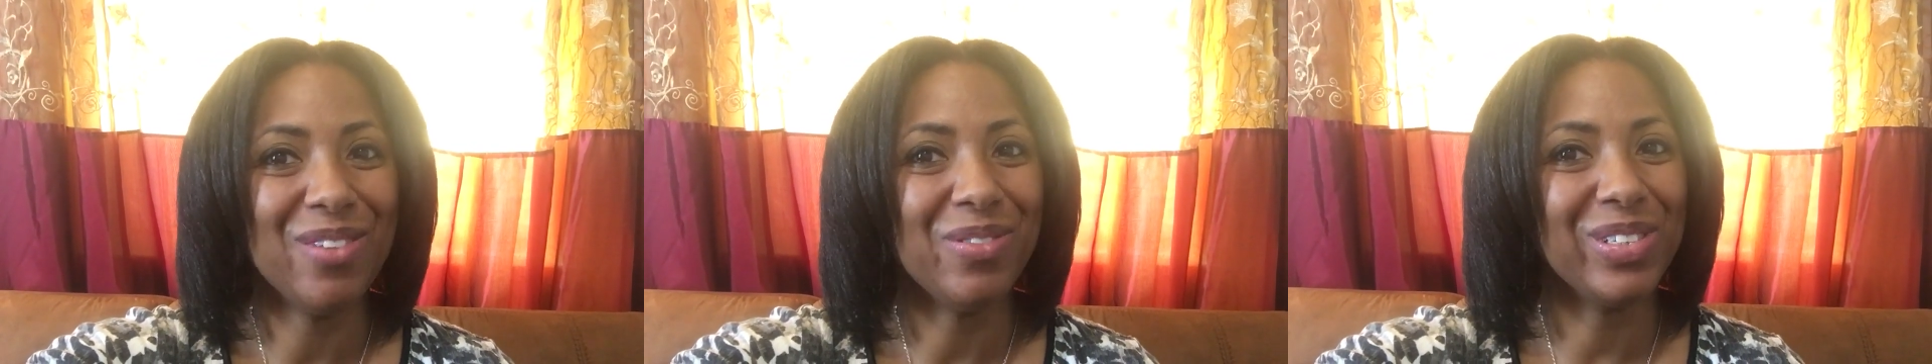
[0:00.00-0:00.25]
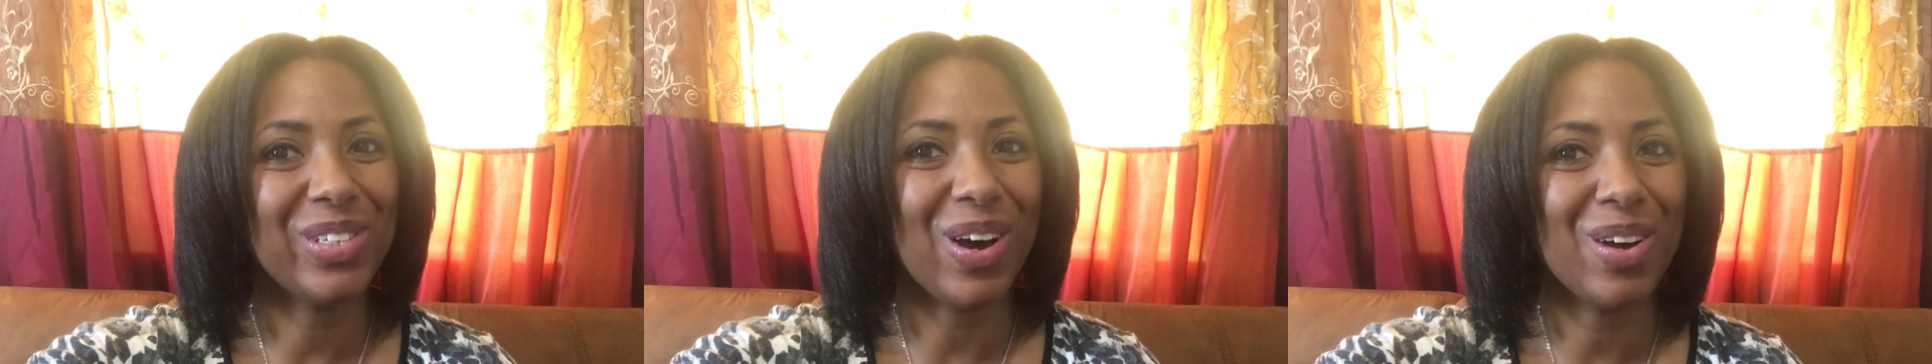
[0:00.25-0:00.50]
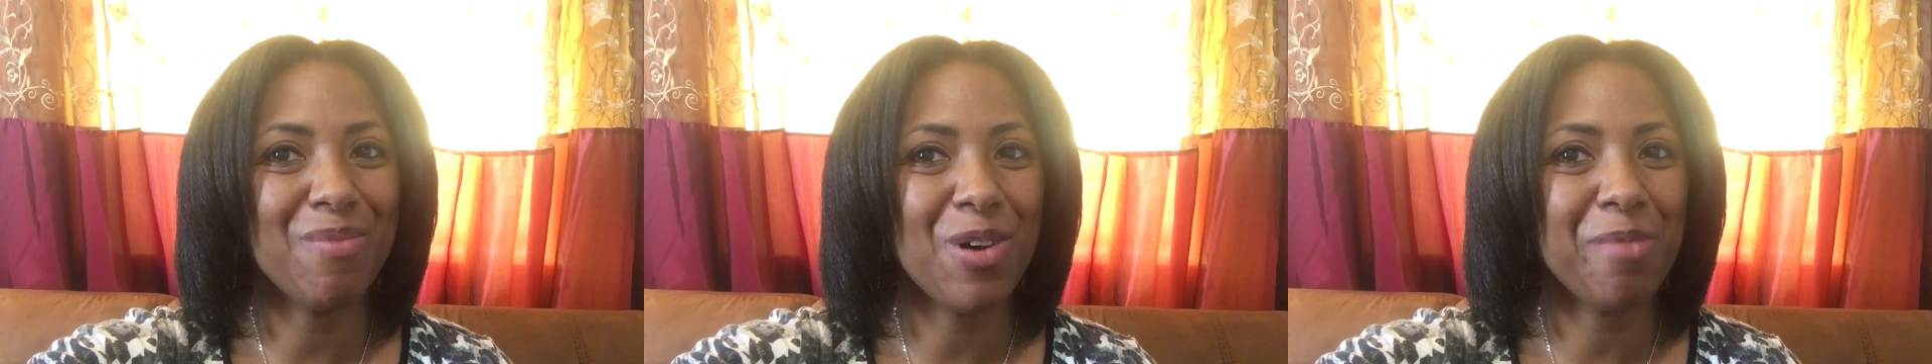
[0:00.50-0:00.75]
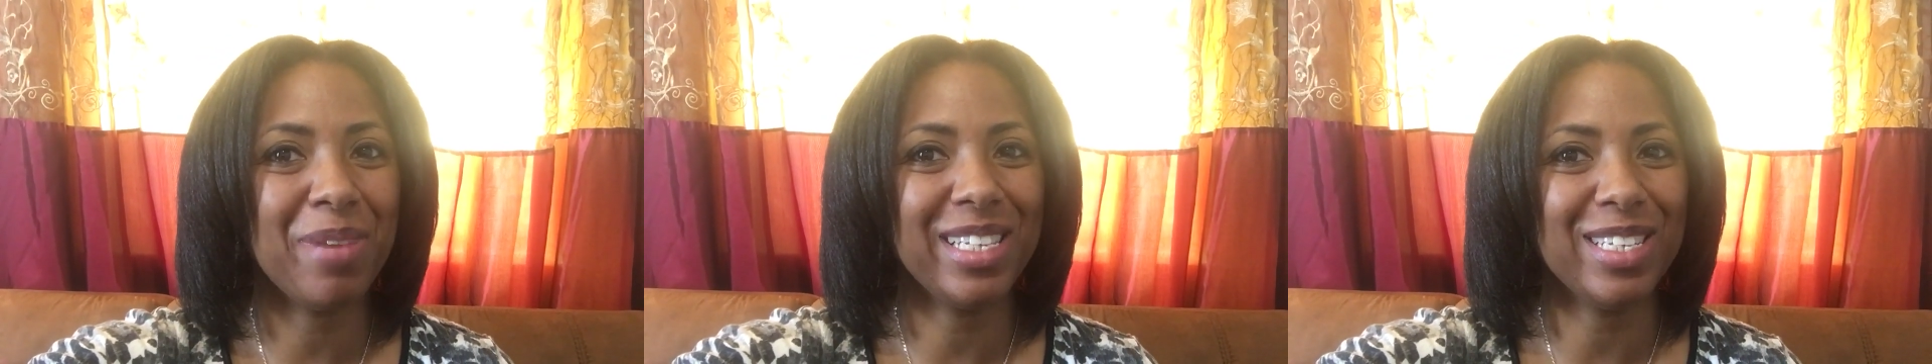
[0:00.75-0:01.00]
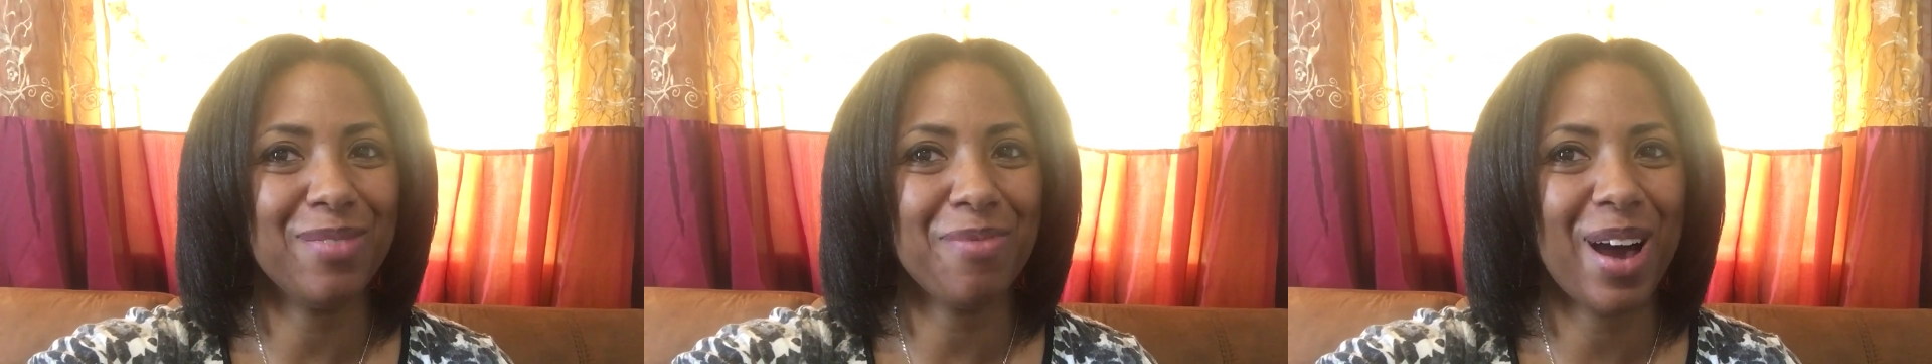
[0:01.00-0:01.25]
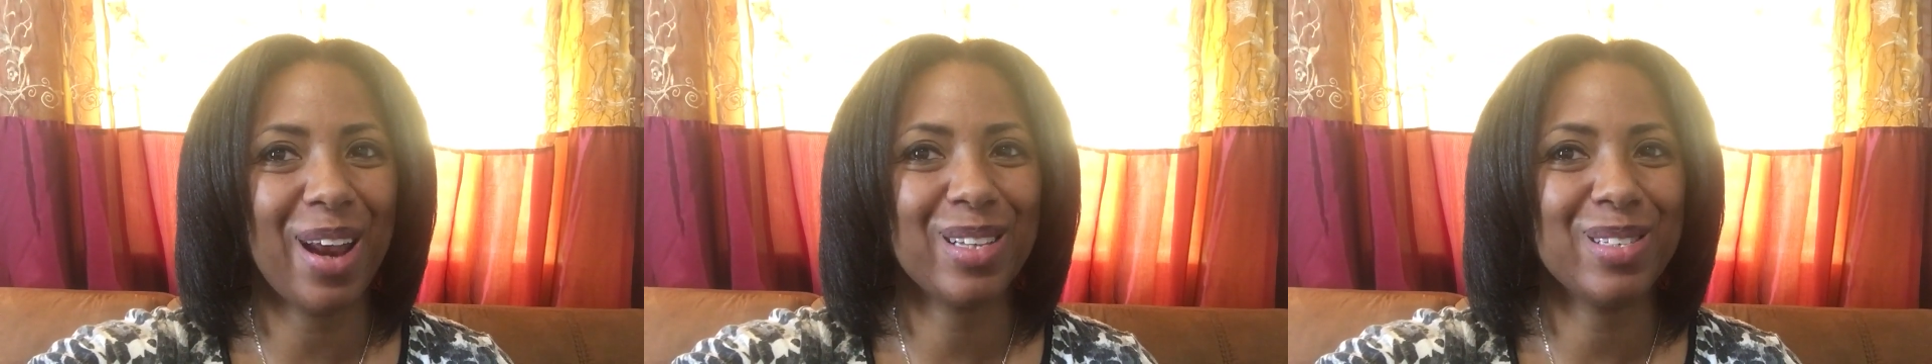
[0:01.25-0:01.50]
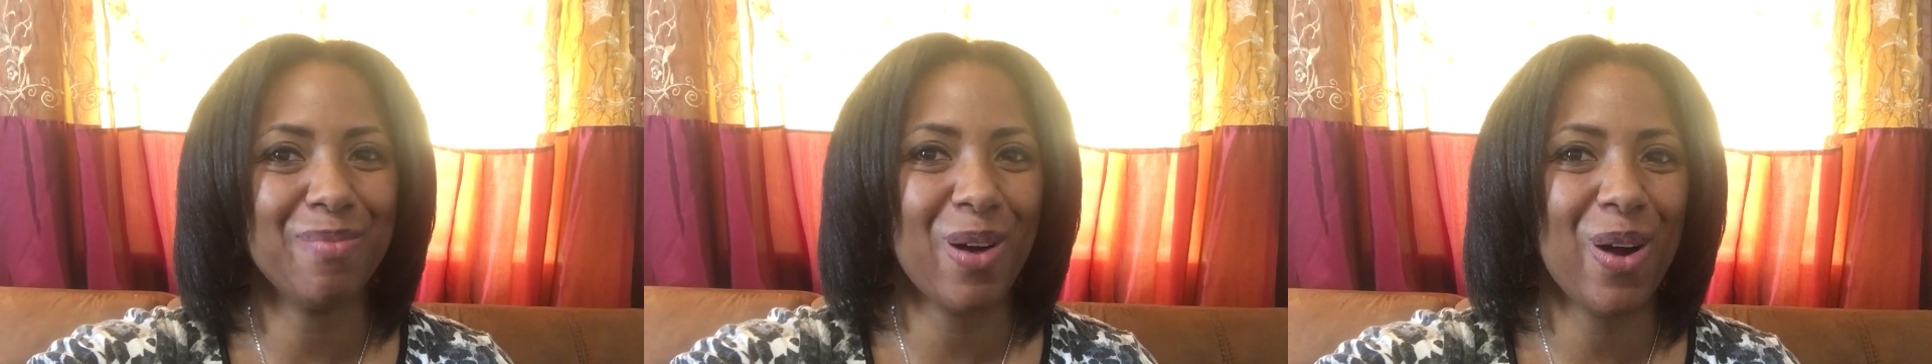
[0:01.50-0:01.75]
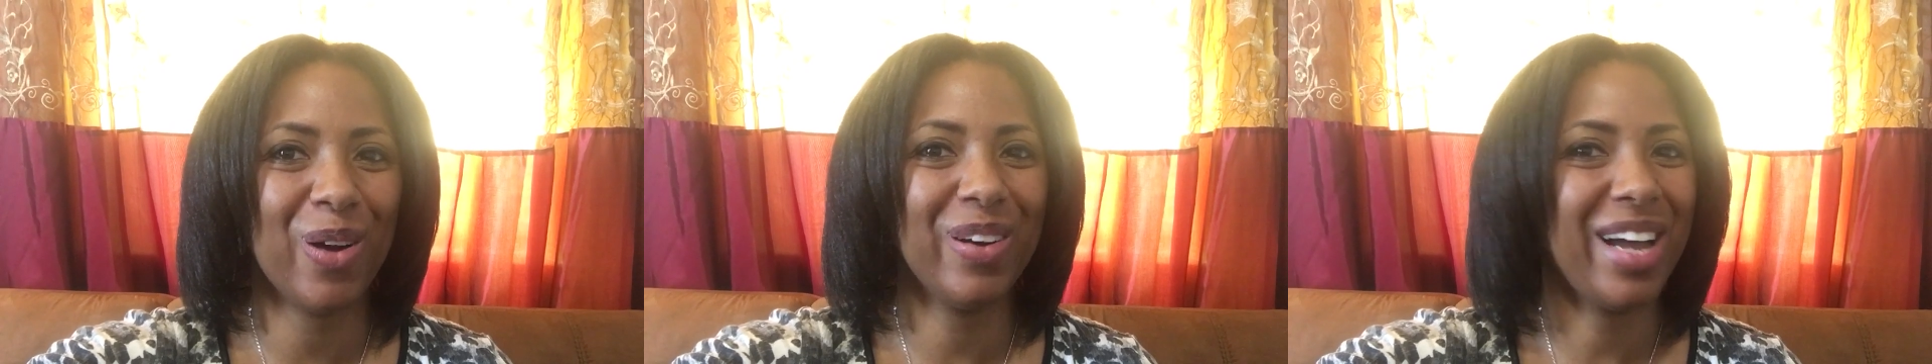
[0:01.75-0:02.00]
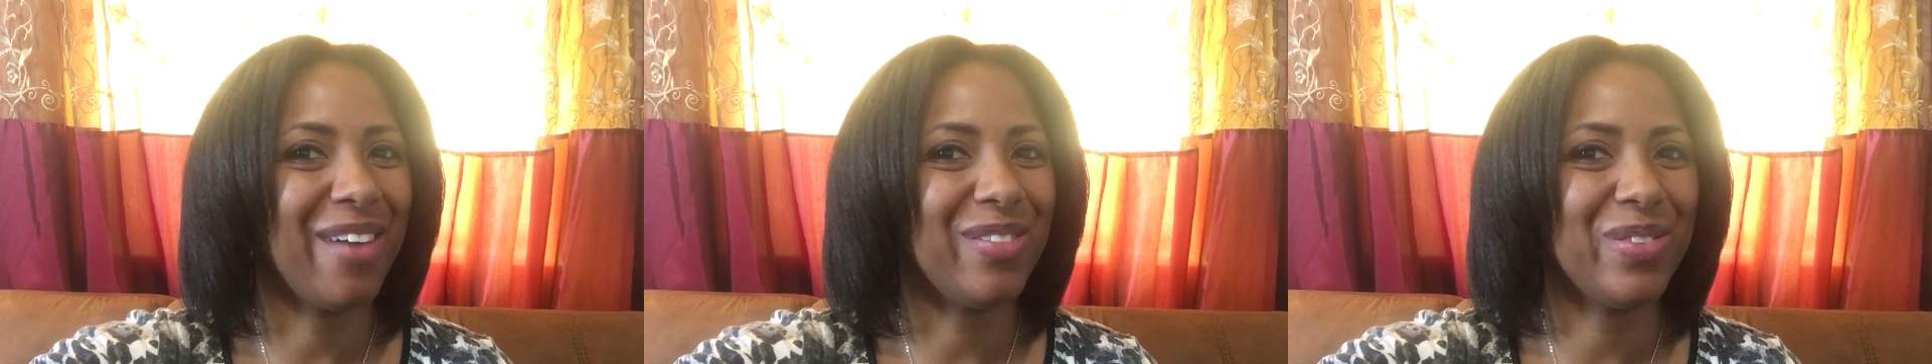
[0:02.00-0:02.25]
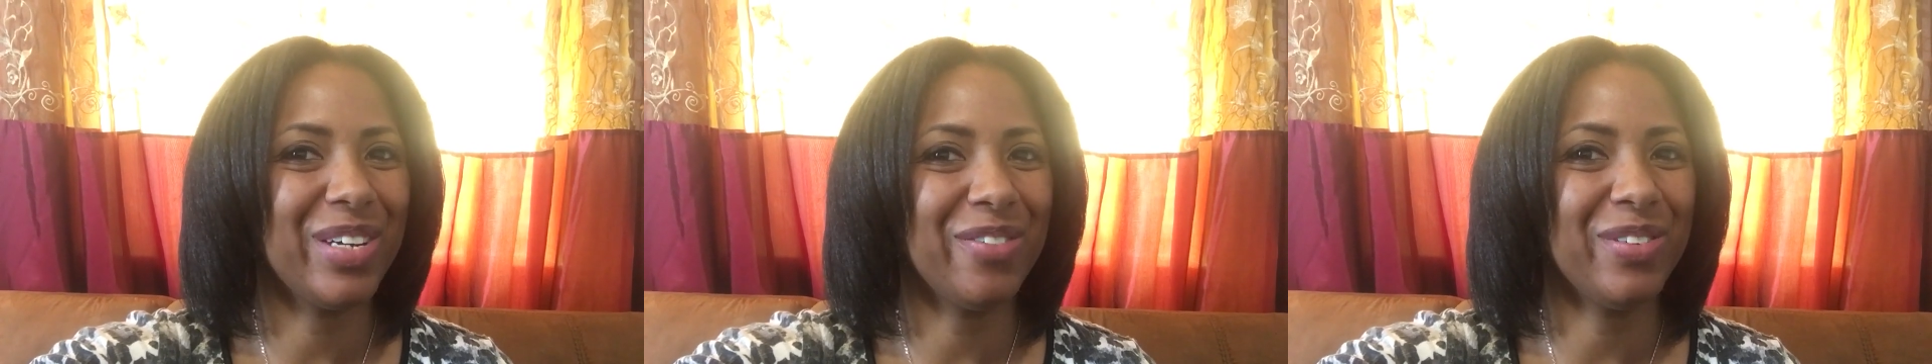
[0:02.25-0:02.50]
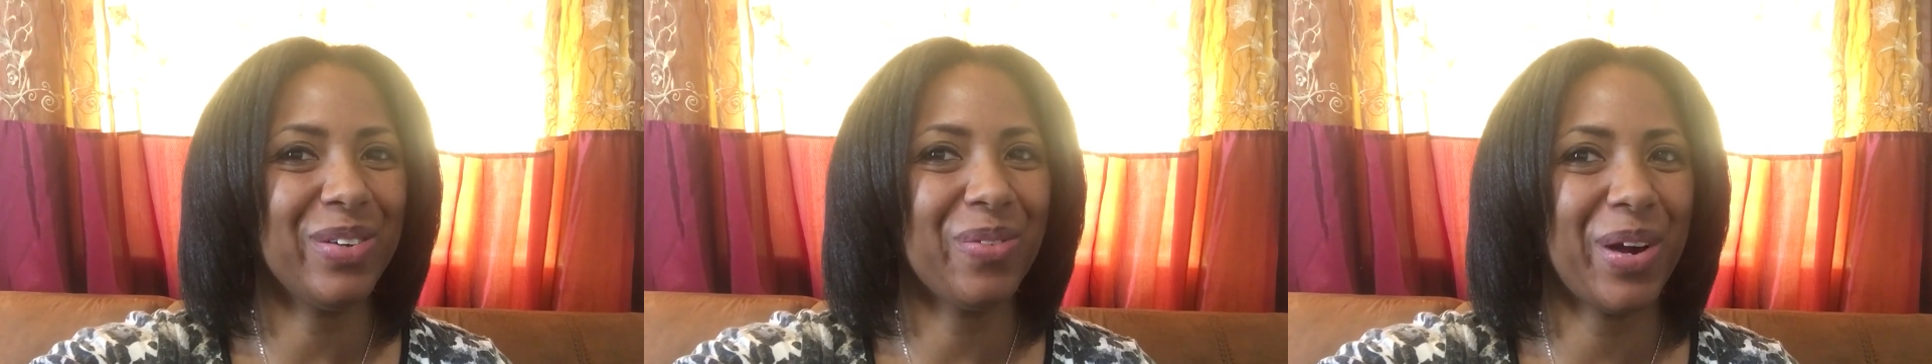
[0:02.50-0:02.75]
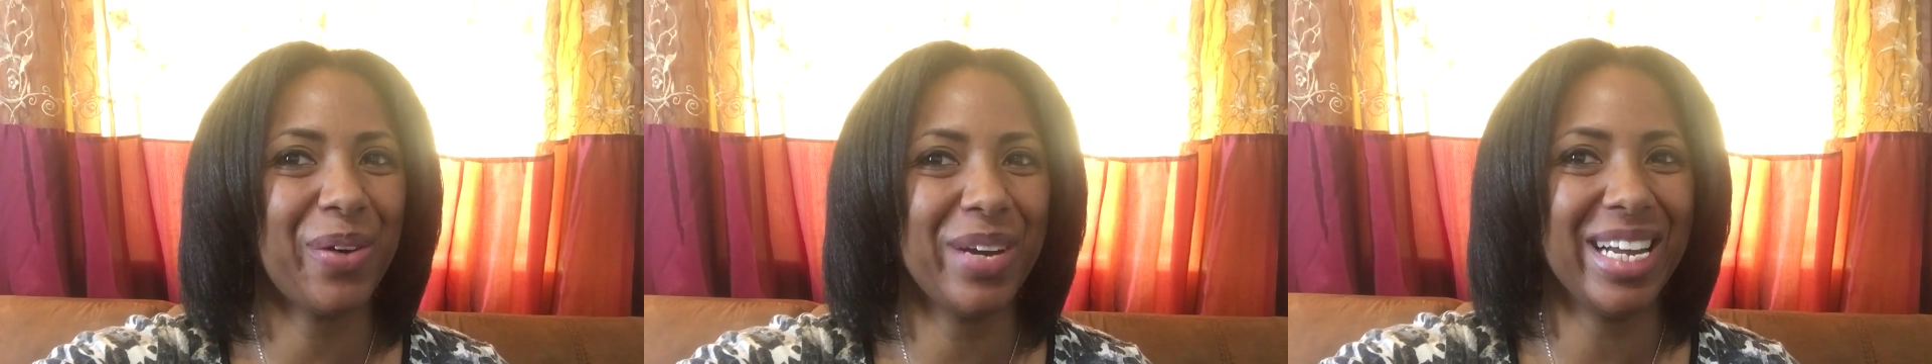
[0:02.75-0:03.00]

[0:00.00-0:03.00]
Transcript: We'll talk more about these products tomorrow. Have a wonderful work